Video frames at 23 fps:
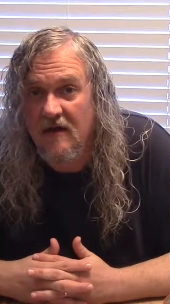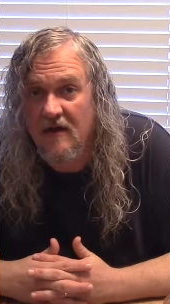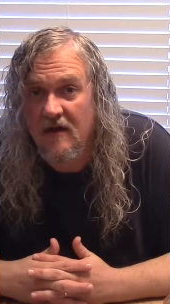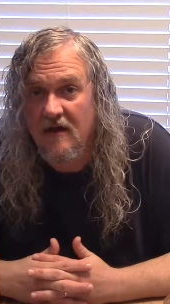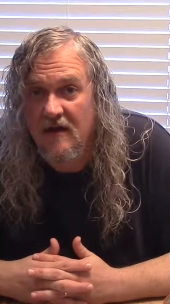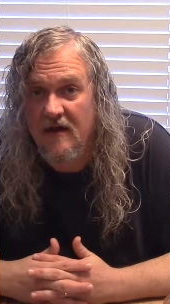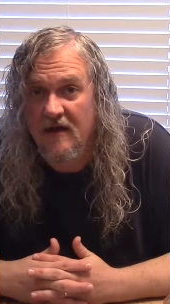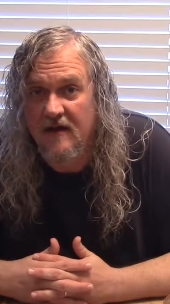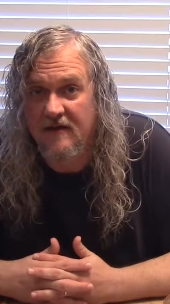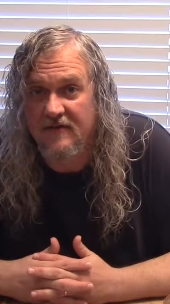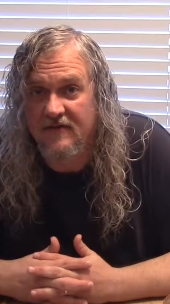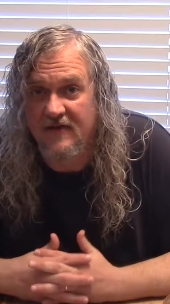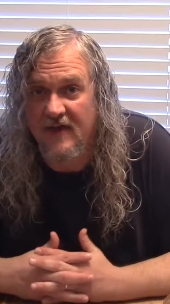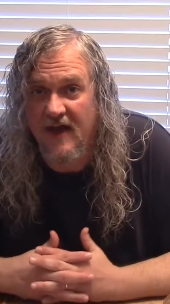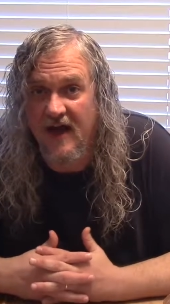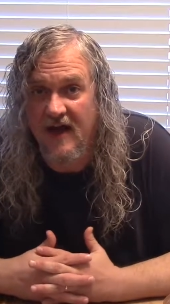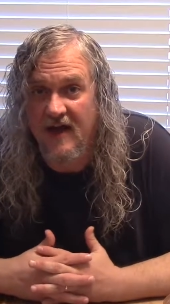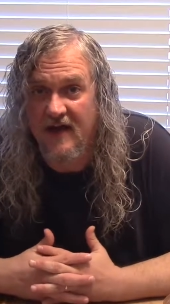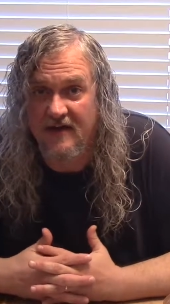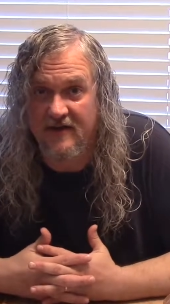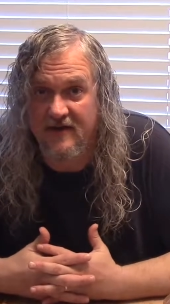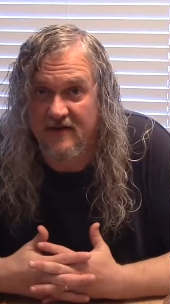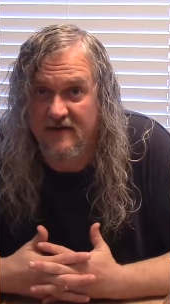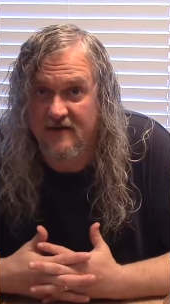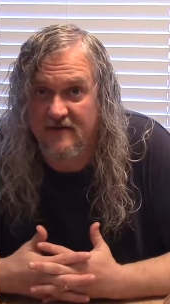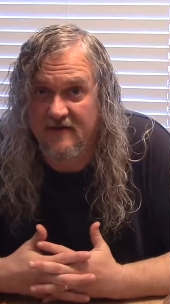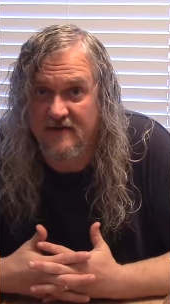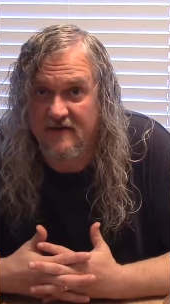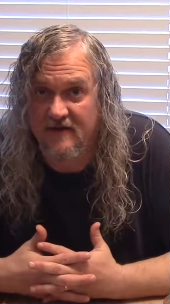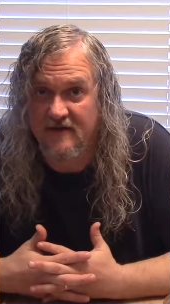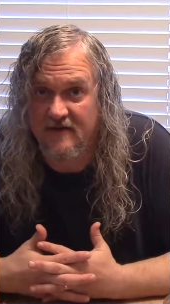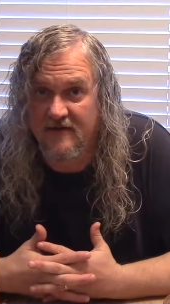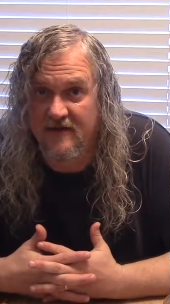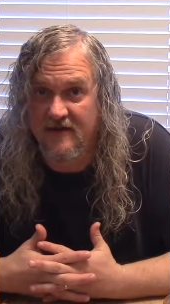it's not
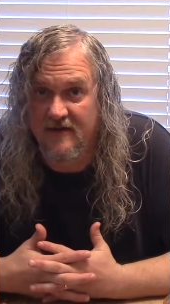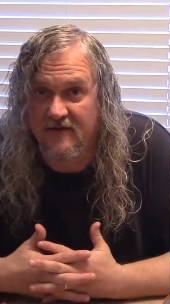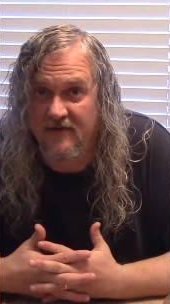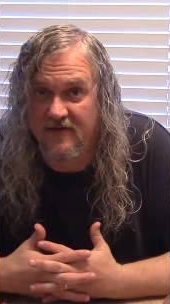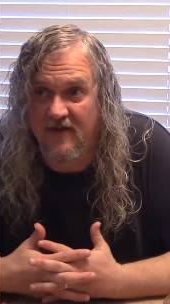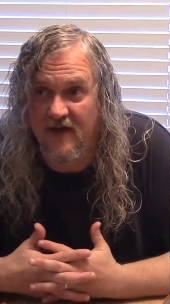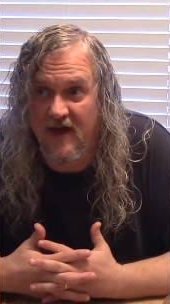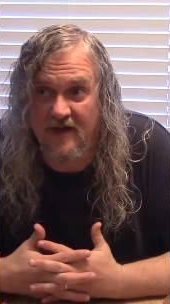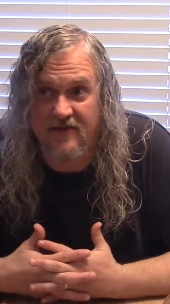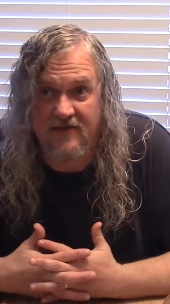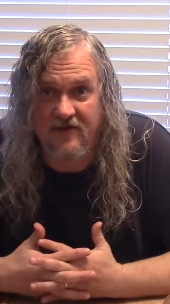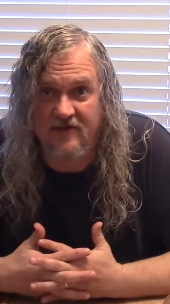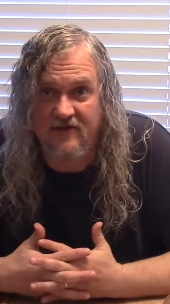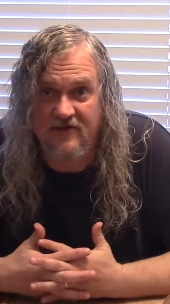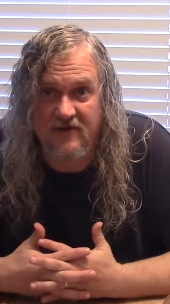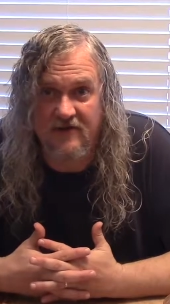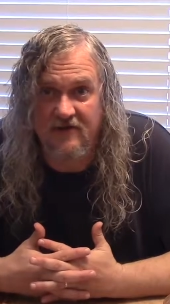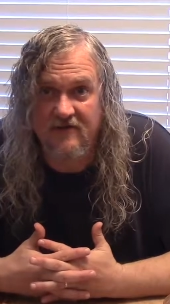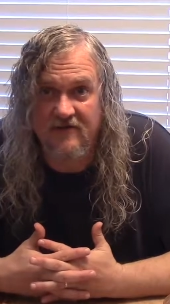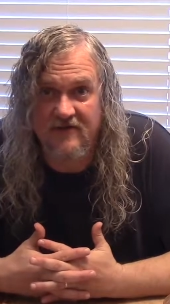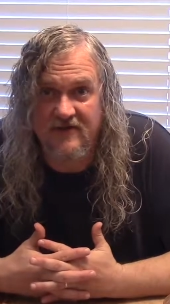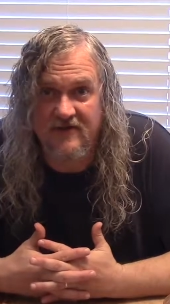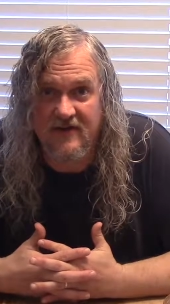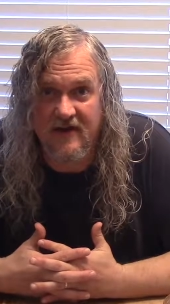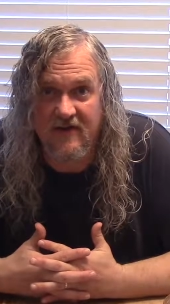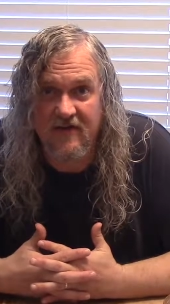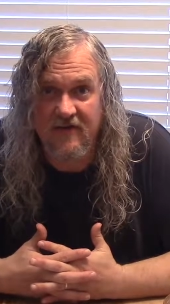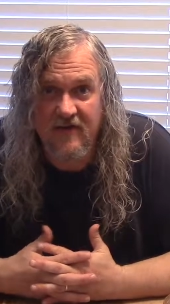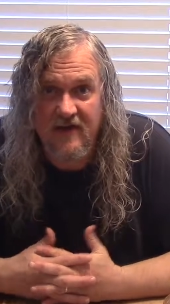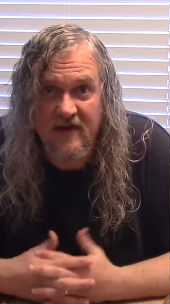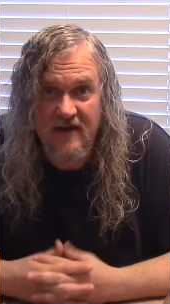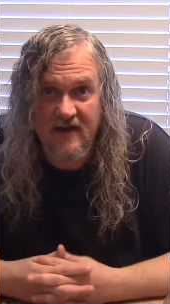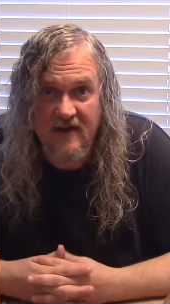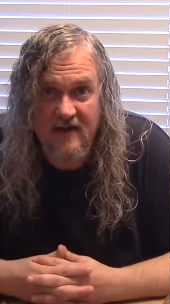the sugared stuff.
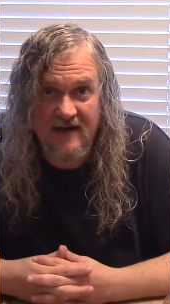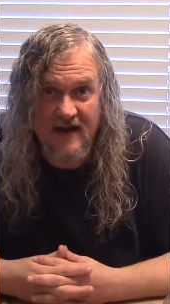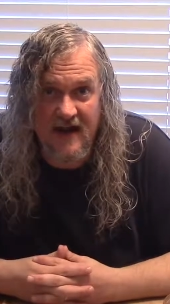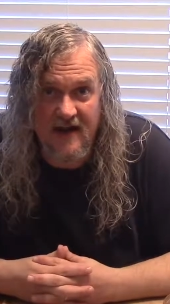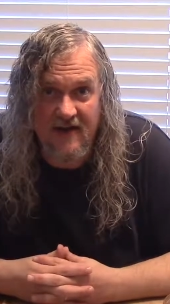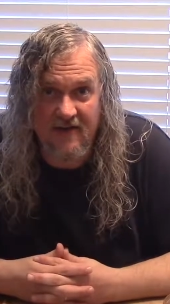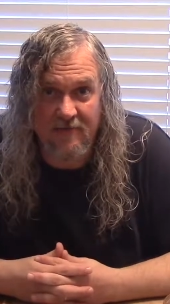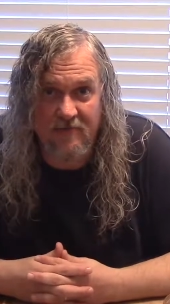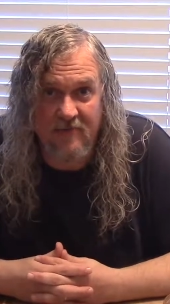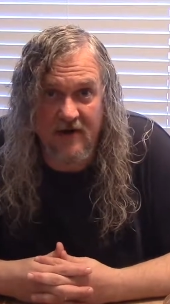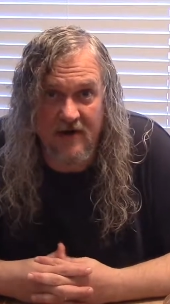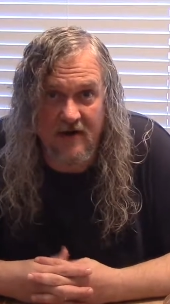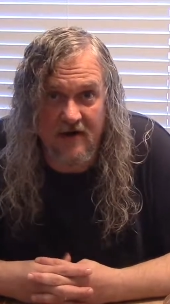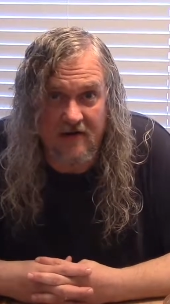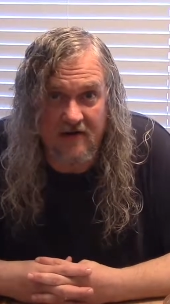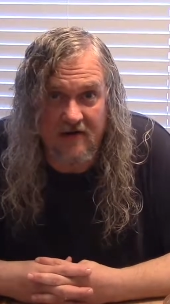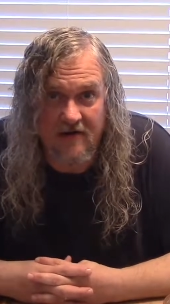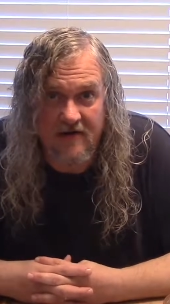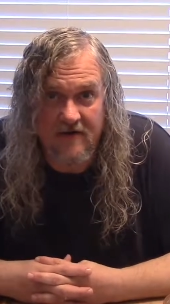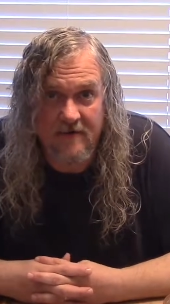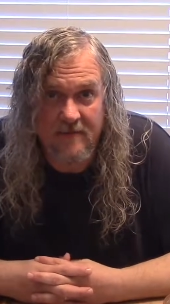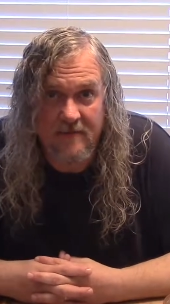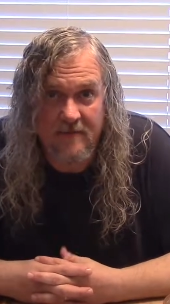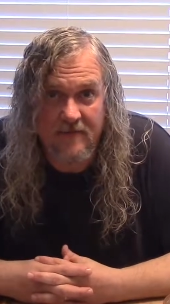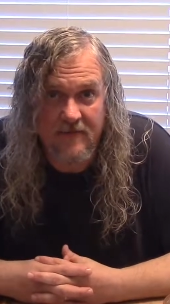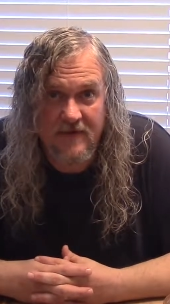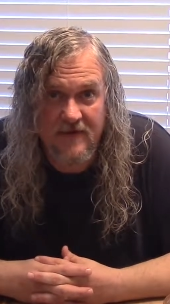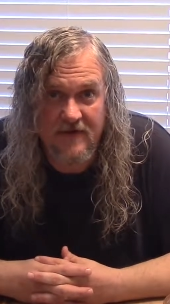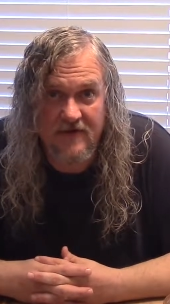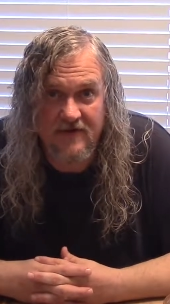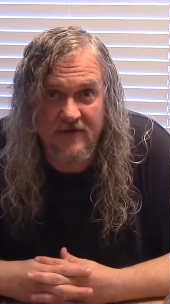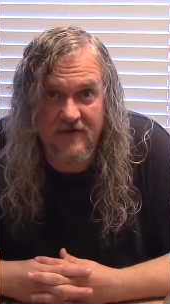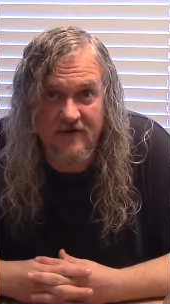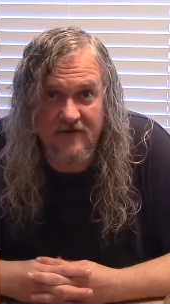It tastes better.
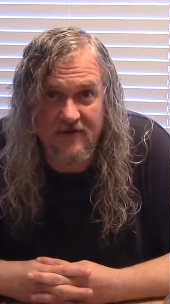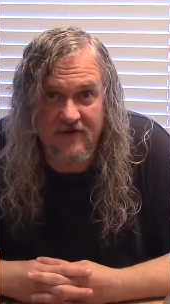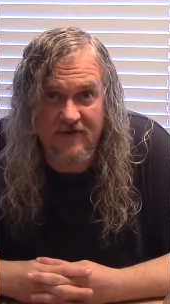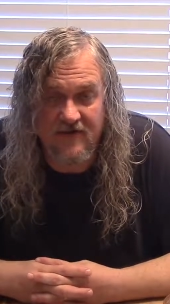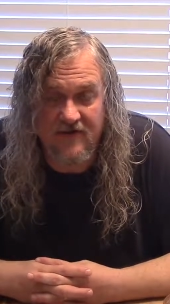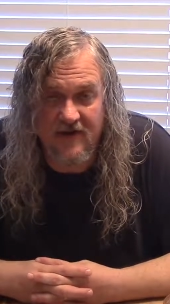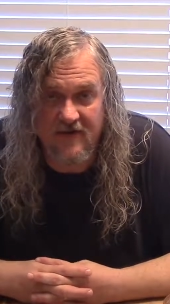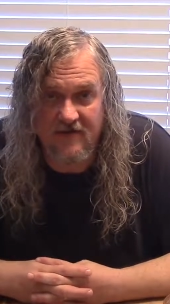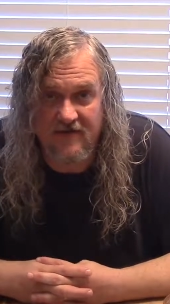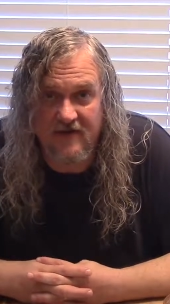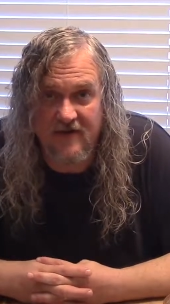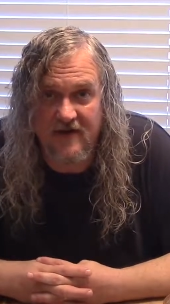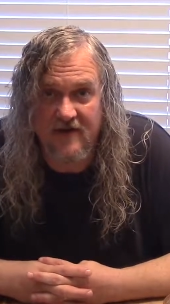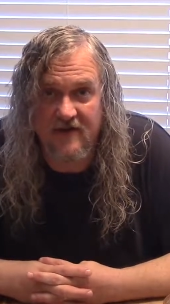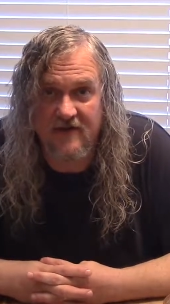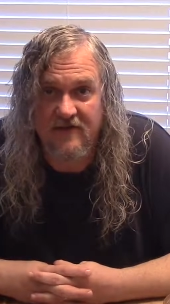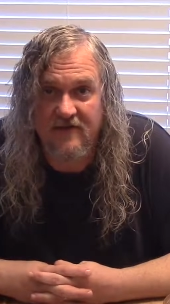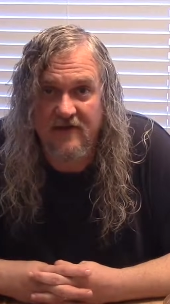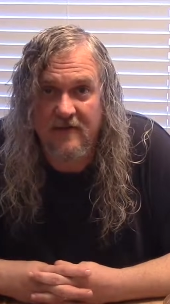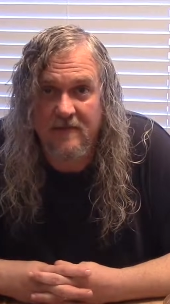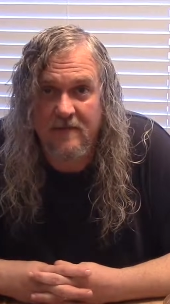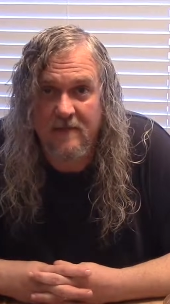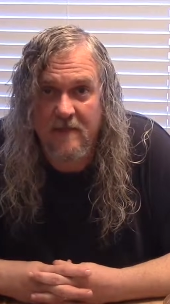The sugared stuff does.